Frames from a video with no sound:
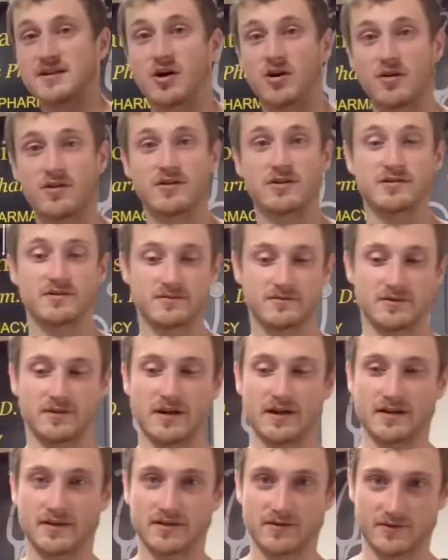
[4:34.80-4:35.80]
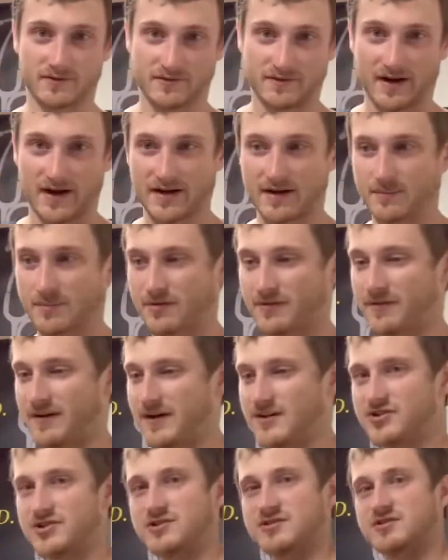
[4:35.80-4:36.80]
all the like little fine
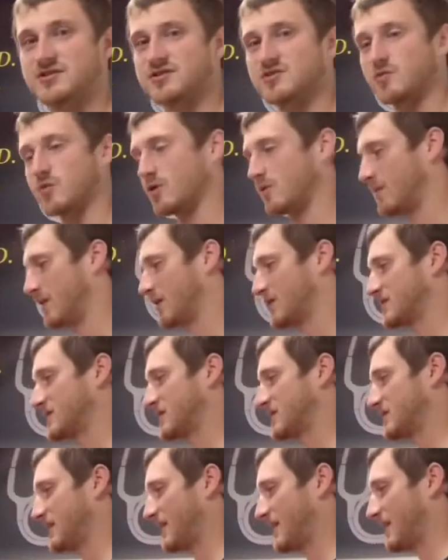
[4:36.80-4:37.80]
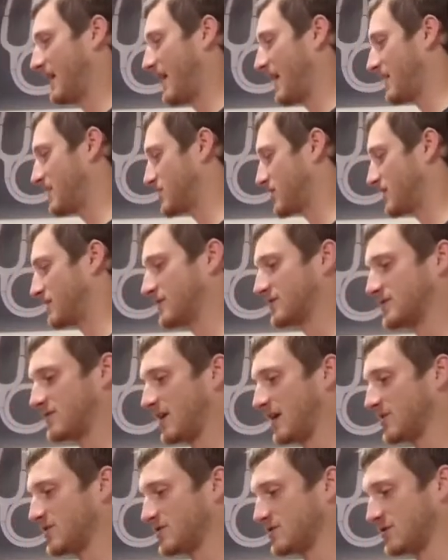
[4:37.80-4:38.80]
imperfections, the swirl marks, things like that. Surface
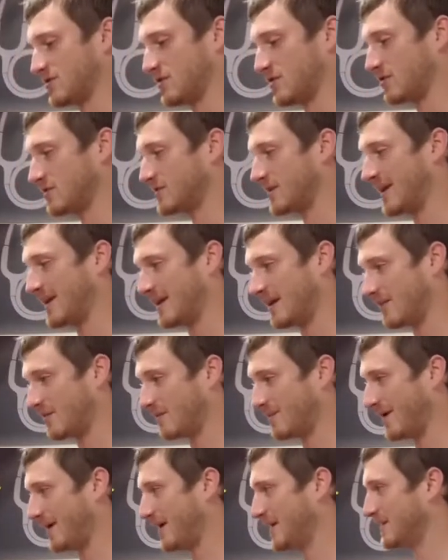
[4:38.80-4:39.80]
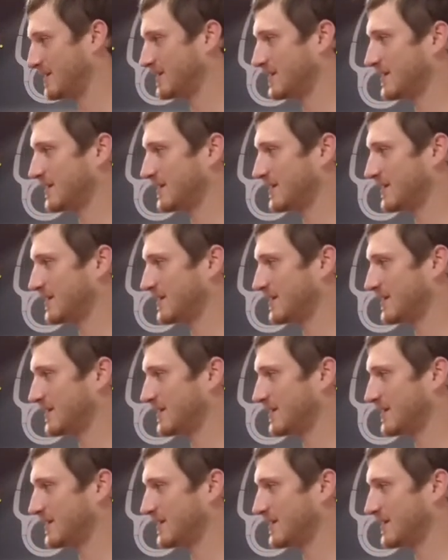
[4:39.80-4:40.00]
scratches are taken out of the paint.